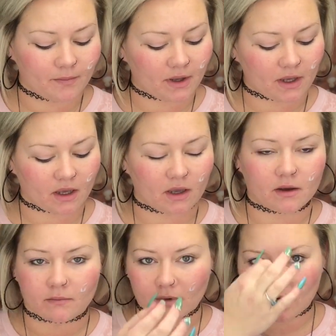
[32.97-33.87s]
but
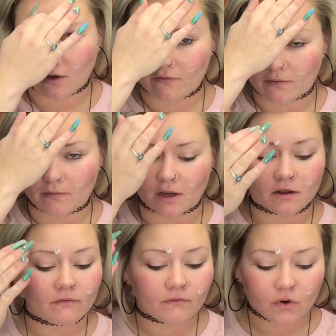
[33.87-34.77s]
I don't have the
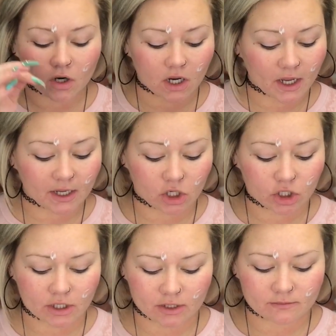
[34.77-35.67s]
money for eye
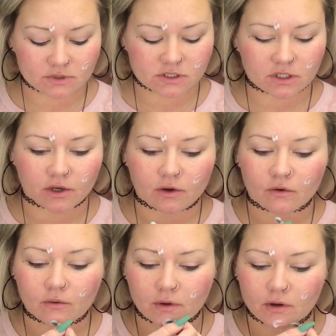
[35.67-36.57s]
creams,
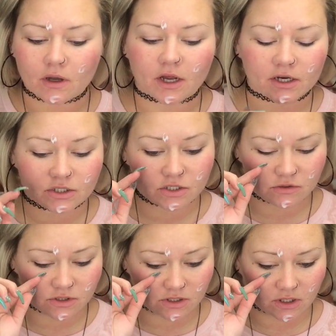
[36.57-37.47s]
so I just
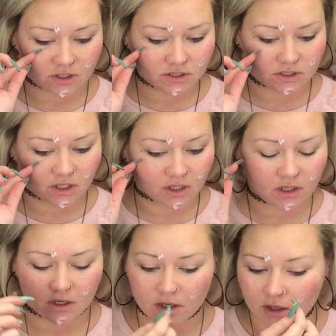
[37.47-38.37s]
use this
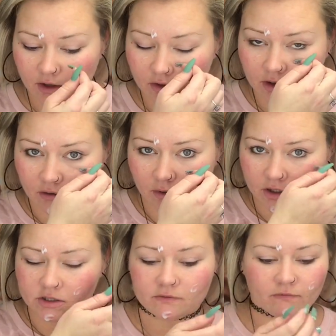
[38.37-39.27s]
and I think it
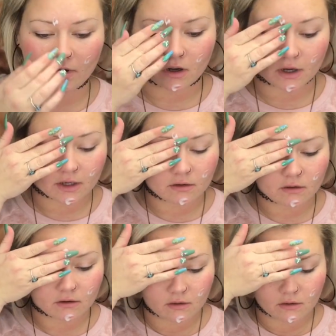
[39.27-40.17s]
works fine.